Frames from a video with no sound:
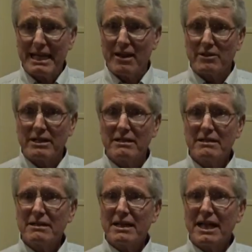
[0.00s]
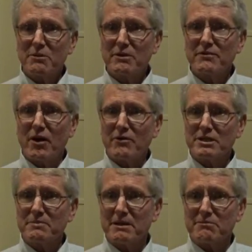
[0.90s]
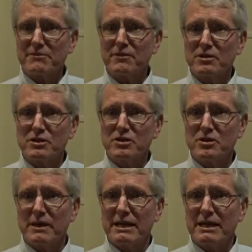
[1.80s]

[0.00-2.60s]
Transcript: County, and we've always been referred to